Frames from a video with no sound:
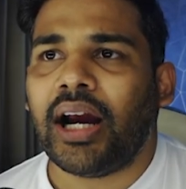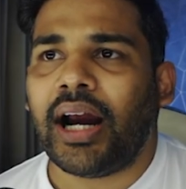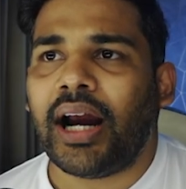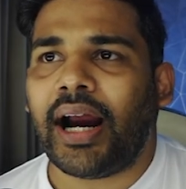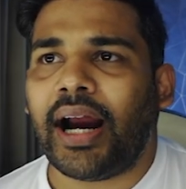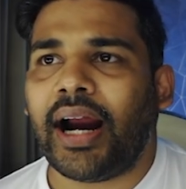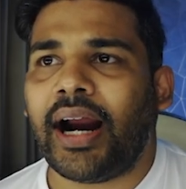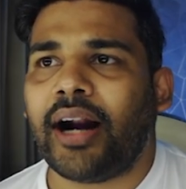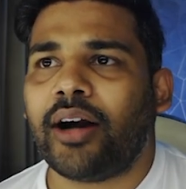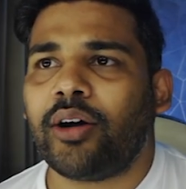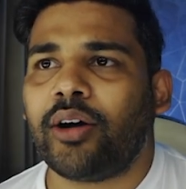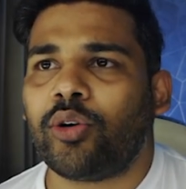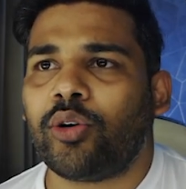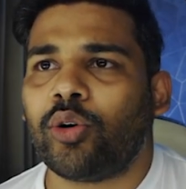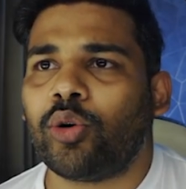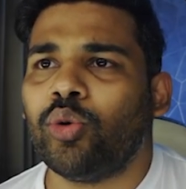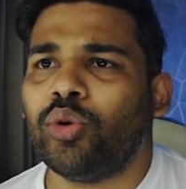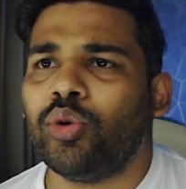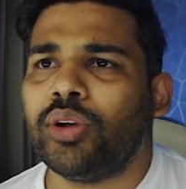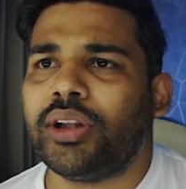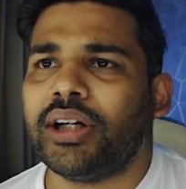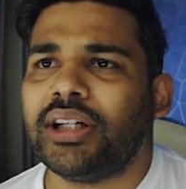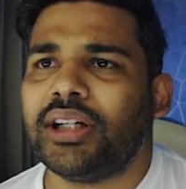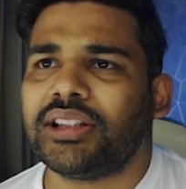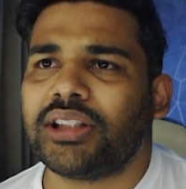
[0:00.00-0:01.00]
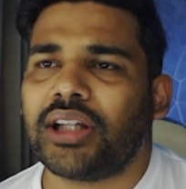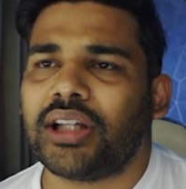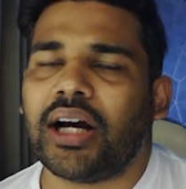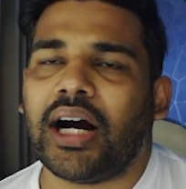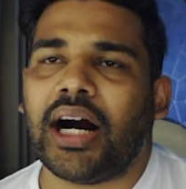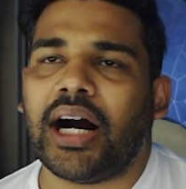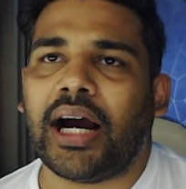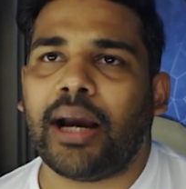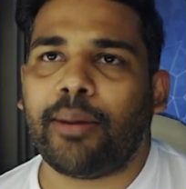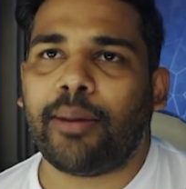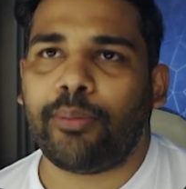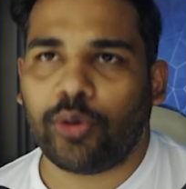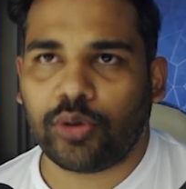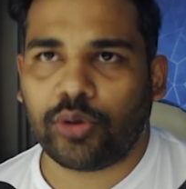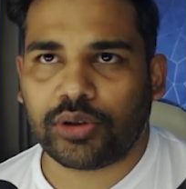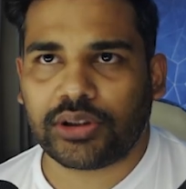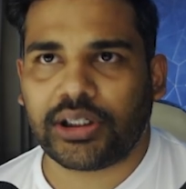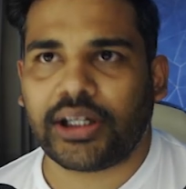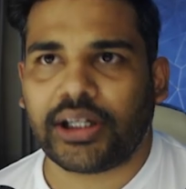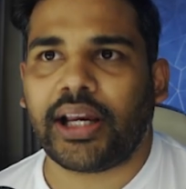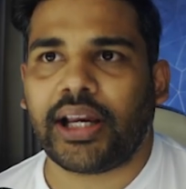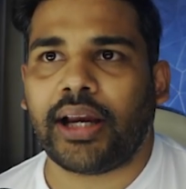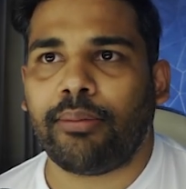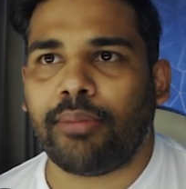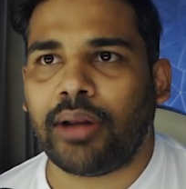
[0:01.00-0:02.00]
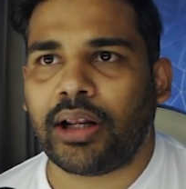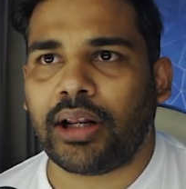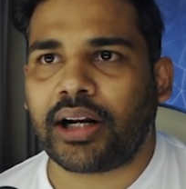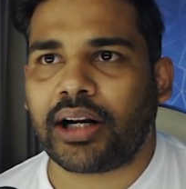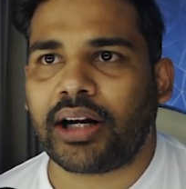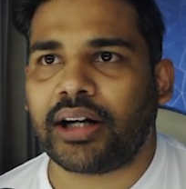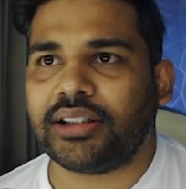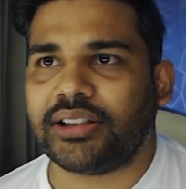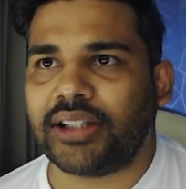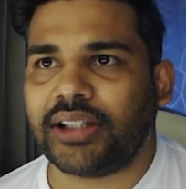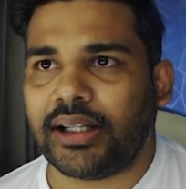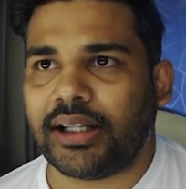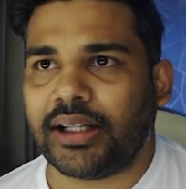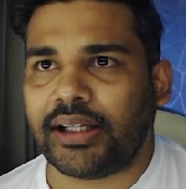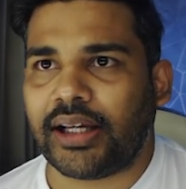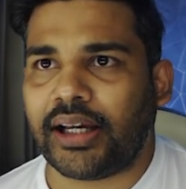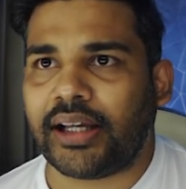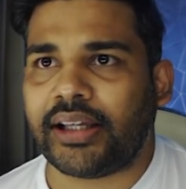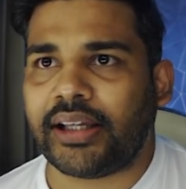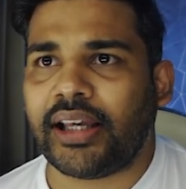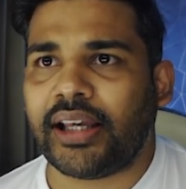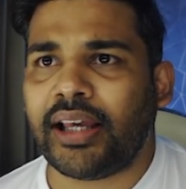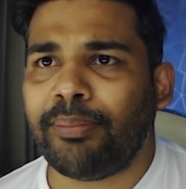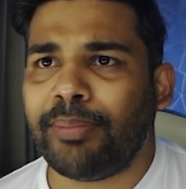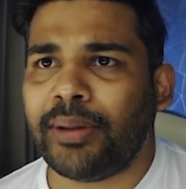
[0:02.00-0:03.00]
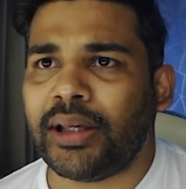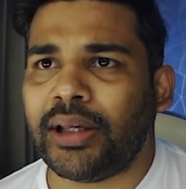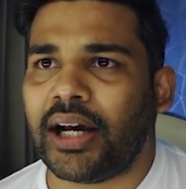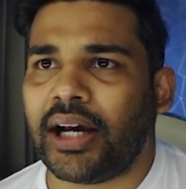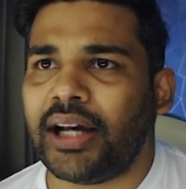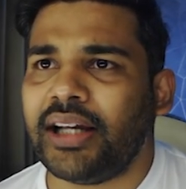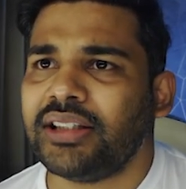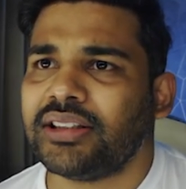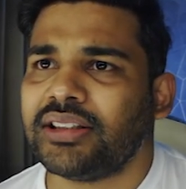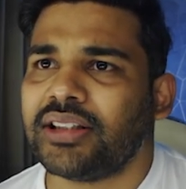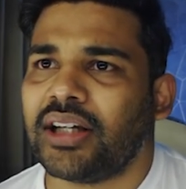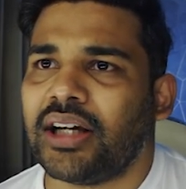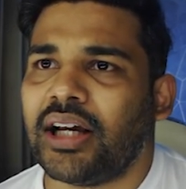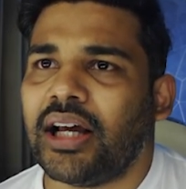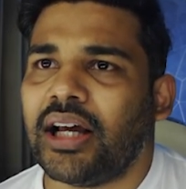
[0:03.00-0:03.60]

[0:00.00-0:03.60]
And to do this, I'm using M L Kit Gen A I A P Is.